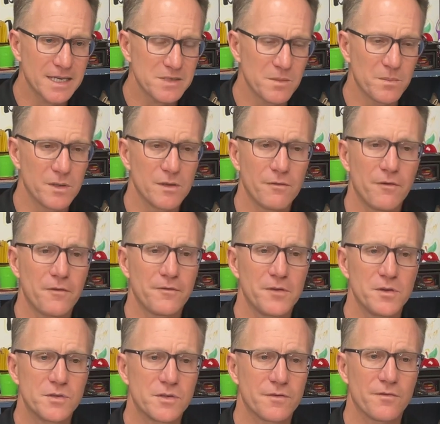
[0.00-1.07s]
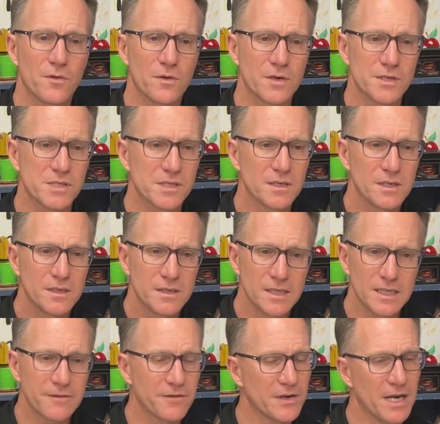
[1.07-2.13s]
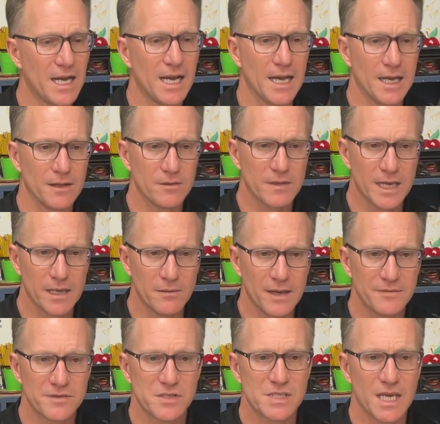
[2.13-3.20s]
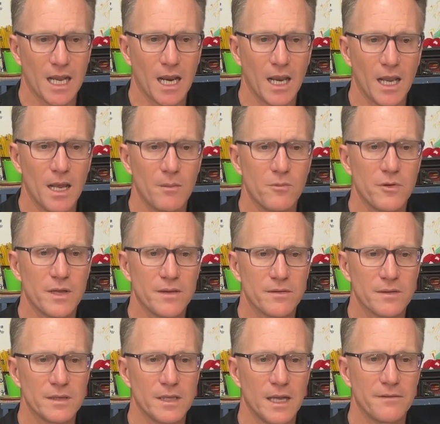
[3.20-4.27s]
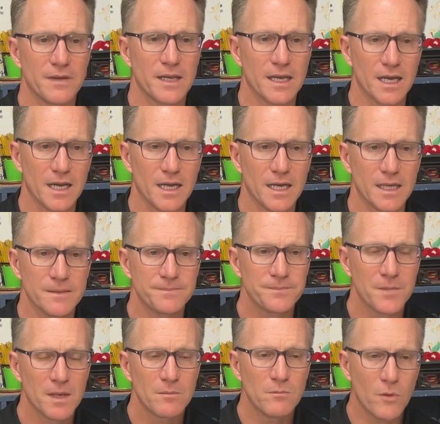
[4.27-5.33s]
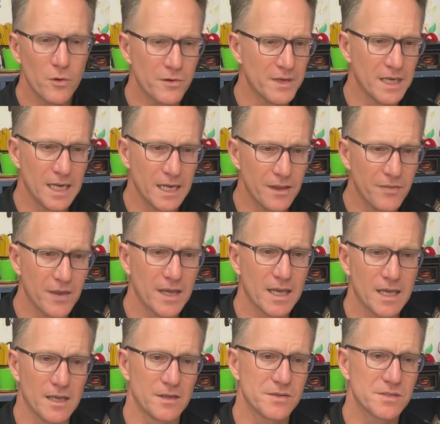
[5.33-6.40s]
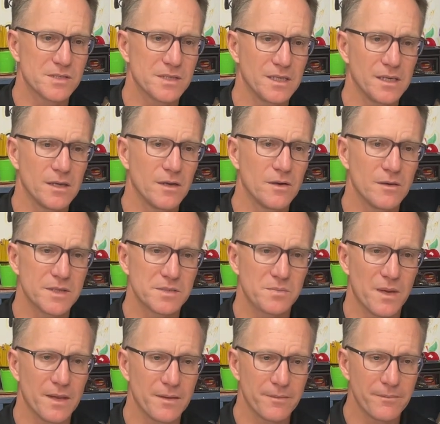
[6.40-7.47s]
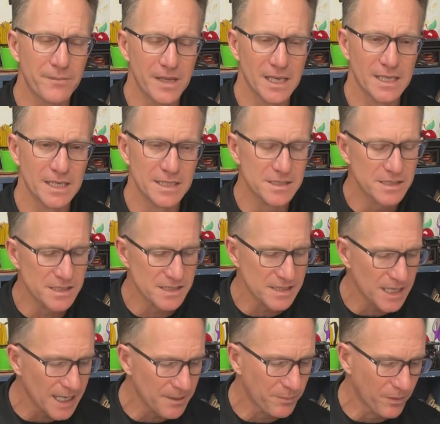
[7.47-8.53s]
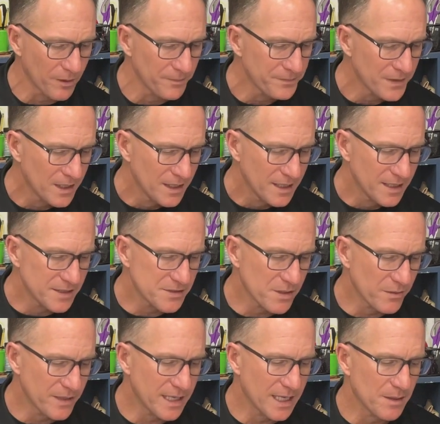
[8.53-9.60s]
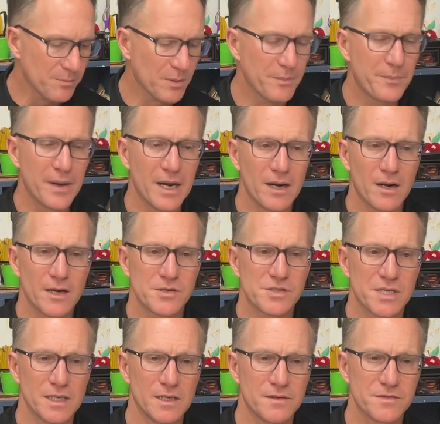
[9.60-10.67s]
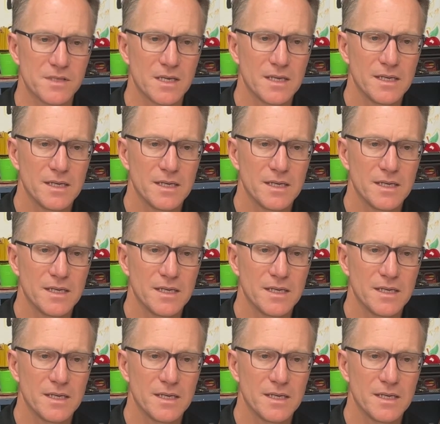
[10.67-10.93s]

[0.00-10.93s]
has a beautiful future for us, live or die, okay? And we have to settle up with loving God more than anything else, you know, as being his disciple. And so we got to prepare ourselves